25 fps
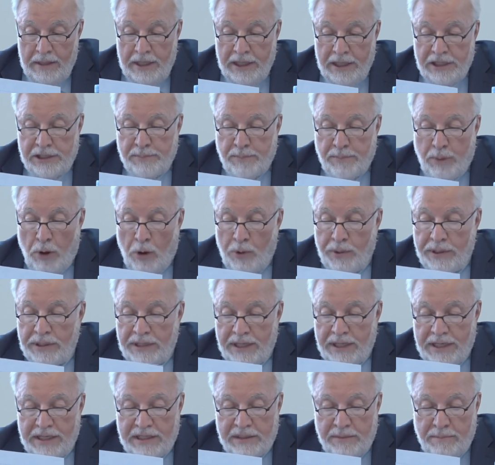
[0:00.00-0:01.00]
This
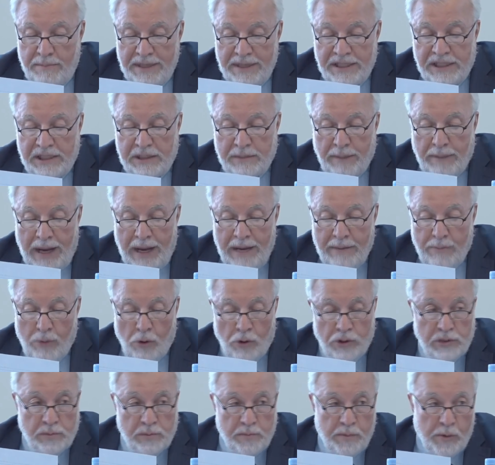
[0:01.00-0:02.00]
point is missed by
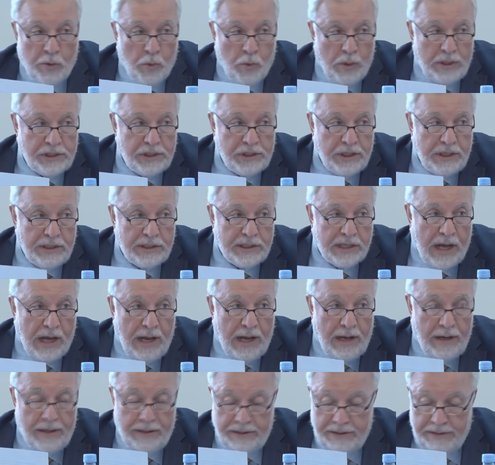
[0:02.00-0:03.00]
most Western
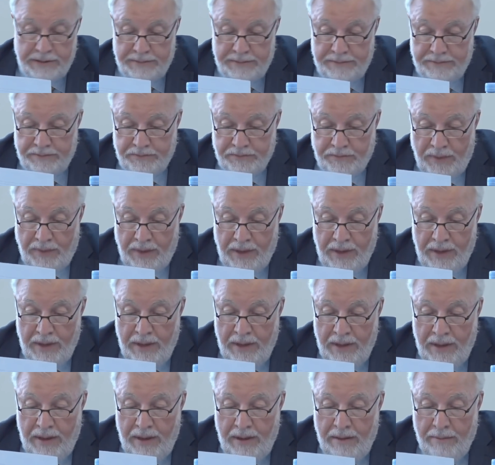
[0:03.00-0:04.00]
scholars,
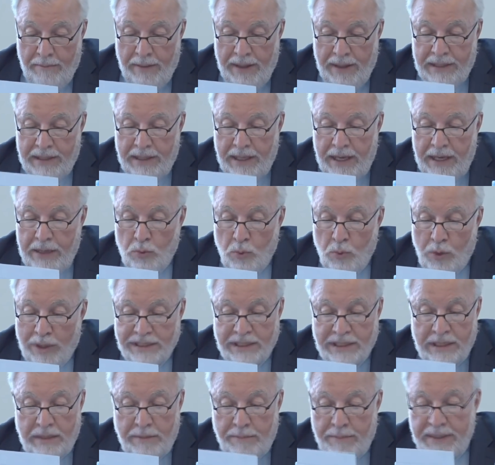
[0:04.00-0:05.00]
but it
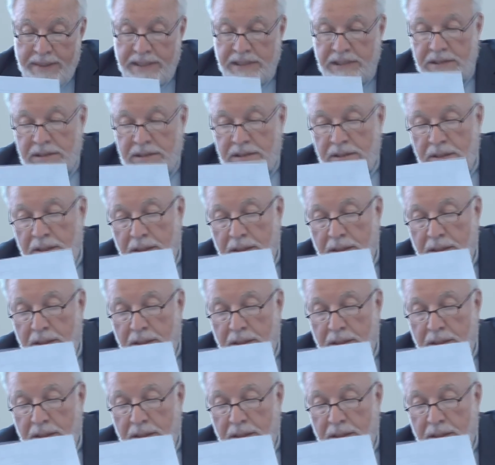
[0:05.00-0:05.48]
wasn't missed